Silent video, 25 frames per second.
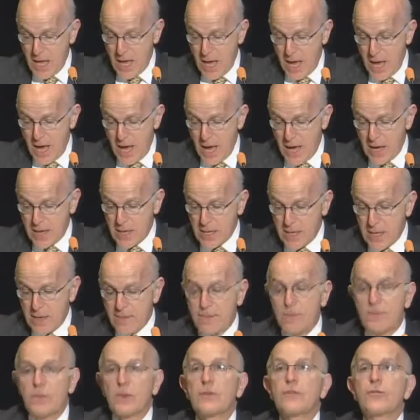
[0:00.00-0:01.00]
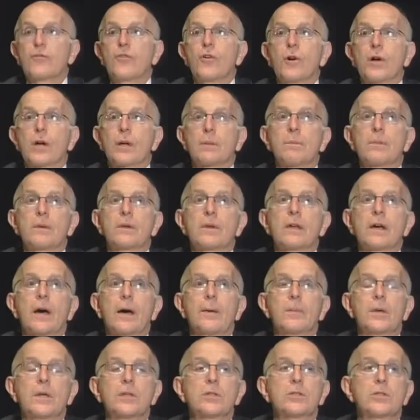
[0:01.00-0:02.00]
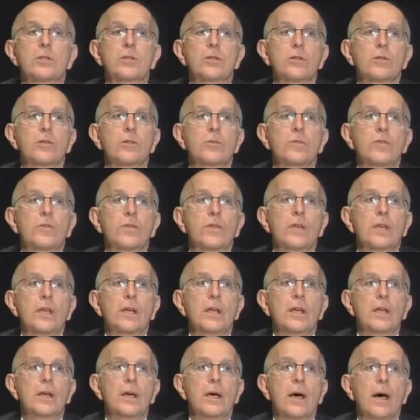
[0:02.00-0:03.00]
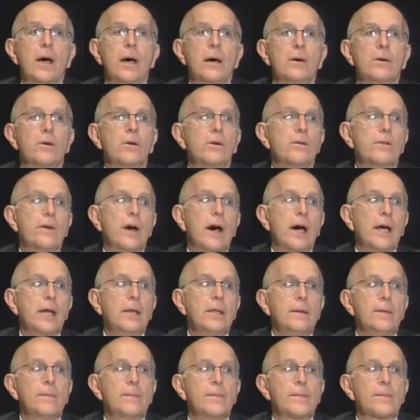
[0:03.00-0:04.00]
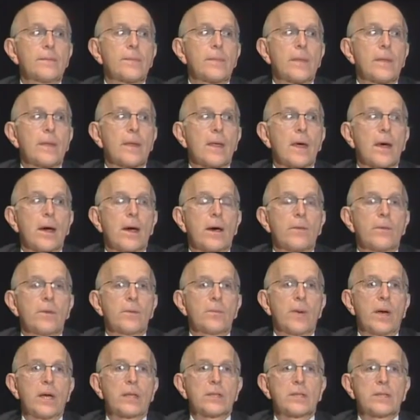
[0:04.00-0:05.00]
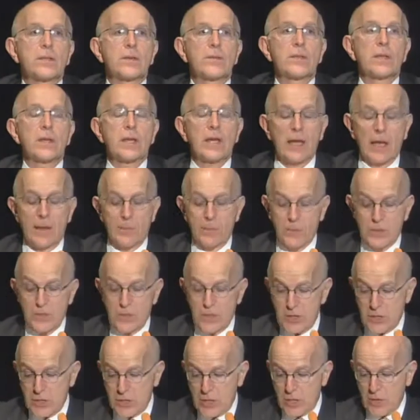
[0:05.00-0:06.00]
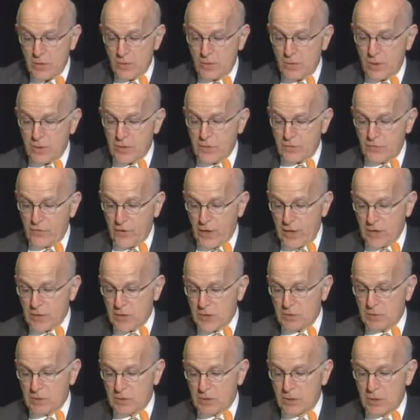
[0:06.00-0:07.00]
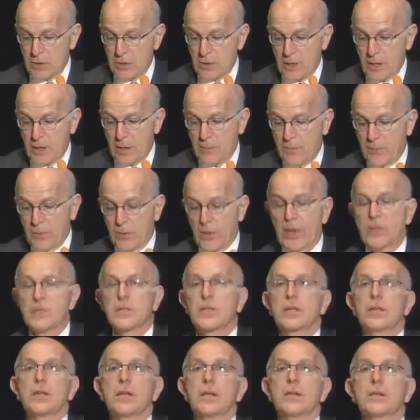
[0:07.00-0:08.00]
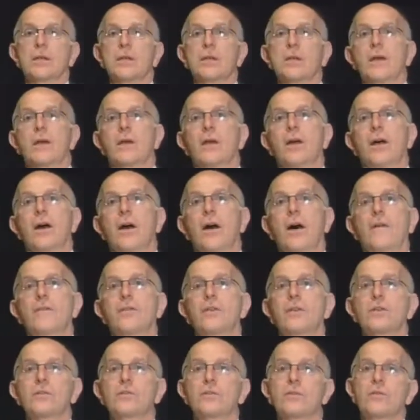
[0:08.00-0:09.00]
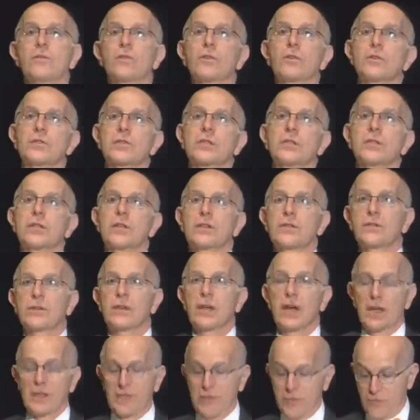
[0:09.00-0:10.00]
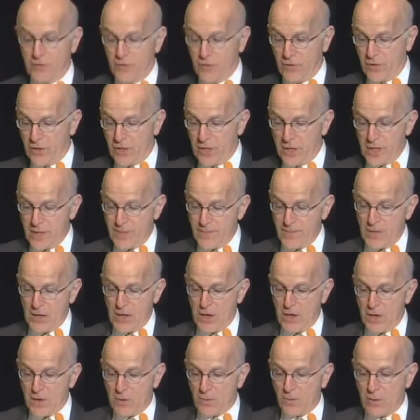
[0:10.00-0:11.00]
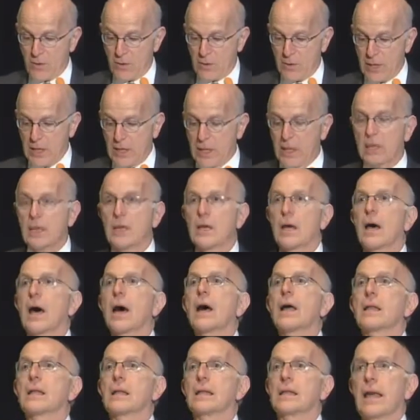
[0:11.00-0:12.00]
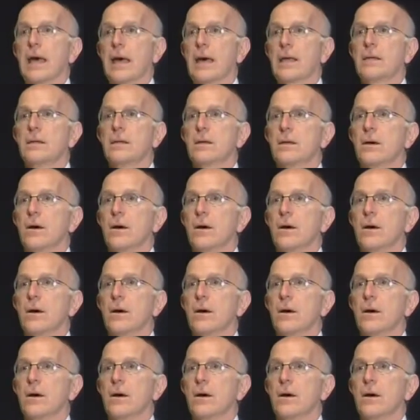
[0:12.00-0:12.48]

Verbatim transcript: Uh, before coming to UC uh, Irvine, uh, the best of the campuses, he was vice uh, president of the University of California, where he uh, led